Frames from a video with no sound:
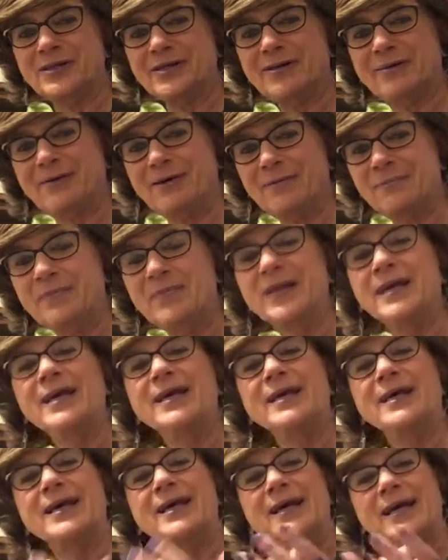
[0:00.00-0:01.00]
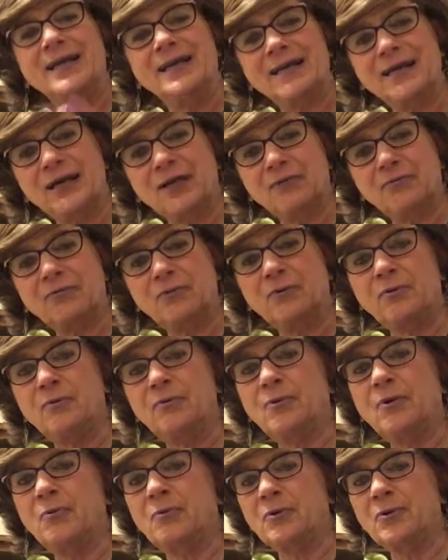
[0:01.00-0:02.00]
time and get through
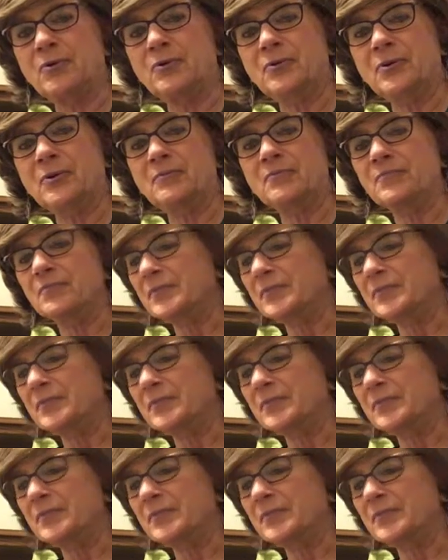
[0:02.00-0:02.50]
what we're doing.